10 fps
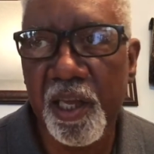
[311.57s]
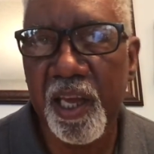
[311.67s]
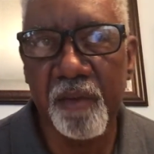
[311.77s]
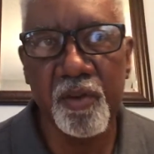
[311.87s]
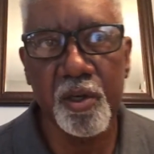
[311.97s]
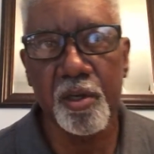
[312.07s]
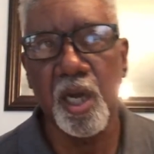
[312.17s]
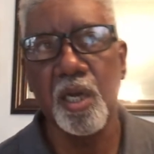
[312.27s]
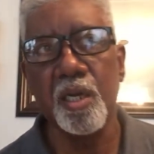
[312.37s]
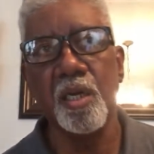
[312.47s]
the evil
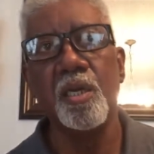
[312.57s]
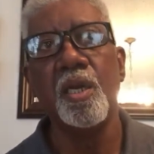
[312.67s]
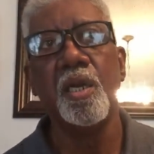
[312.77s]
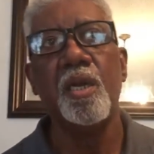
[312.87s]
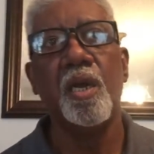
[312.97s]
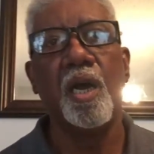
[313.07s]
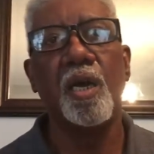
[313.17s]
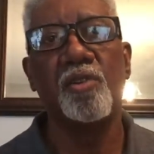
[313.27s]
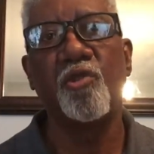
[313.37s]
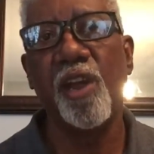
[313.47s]

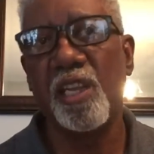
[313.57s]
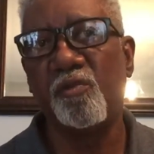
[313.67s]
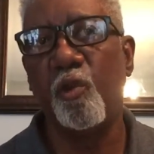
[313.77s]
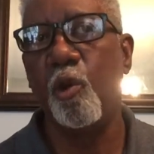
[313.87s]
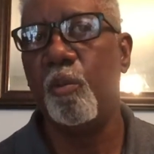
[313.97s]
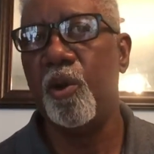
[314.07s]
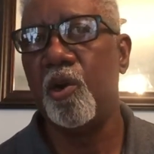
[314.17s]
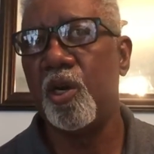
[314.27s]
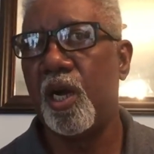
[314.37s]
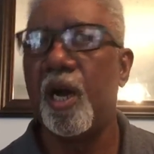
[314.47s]

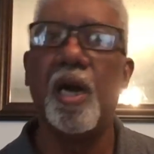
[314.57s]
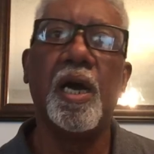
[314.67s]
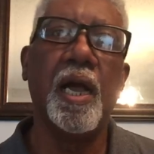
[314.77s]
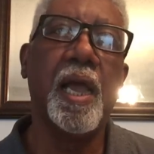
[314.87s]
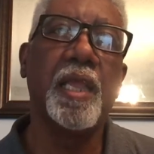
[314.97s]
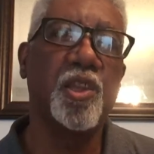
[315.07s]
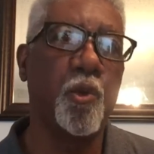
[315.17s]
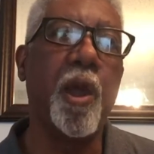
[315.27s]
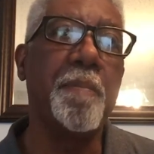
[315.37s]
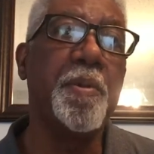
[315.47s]
Transformer at the
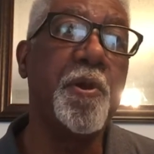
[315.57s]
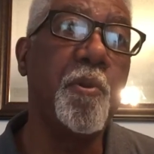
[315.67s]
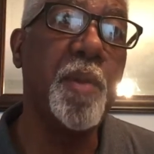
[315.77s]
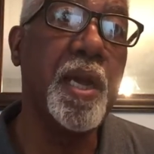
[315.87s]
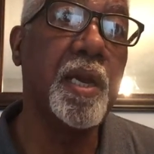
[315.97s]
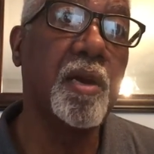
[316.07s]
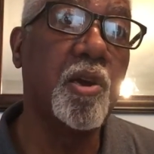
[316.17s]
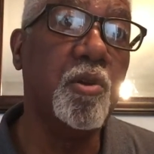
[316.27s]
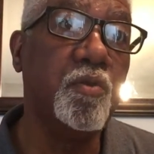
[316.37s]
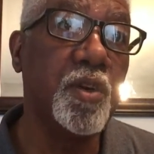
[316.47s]
Great Pyramid of
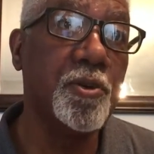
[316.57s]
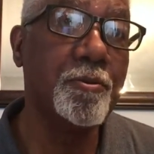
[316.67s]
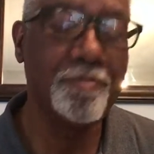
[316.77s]
Khufu.